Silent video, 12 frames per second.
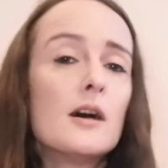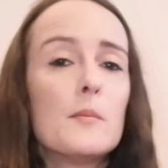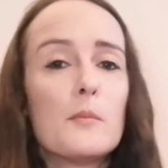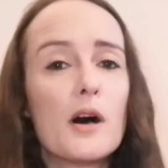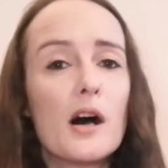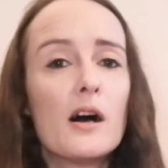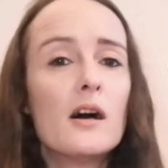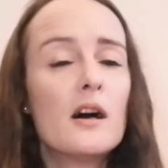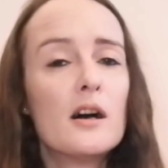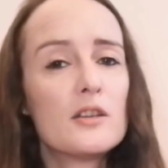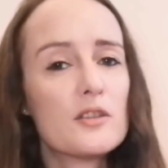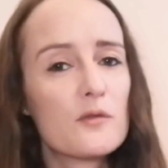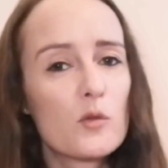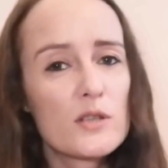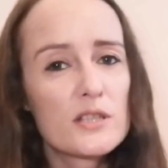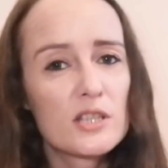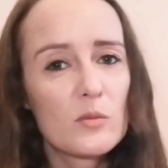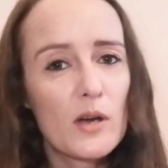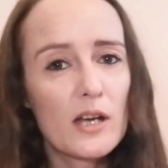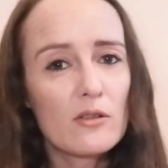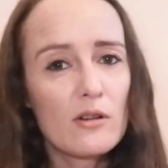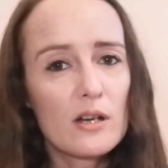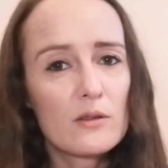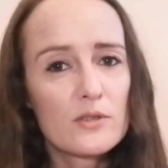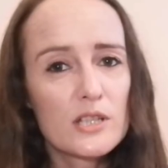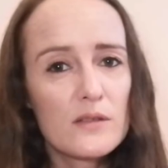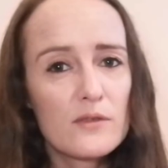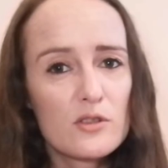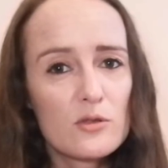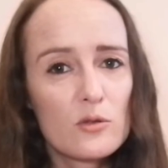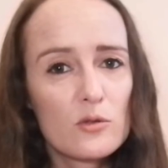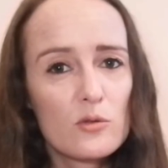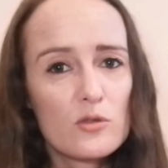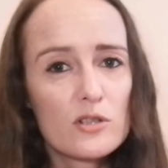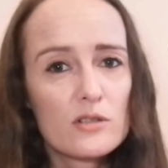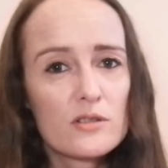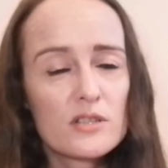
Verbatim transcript: but the voice in the background giving Don orders,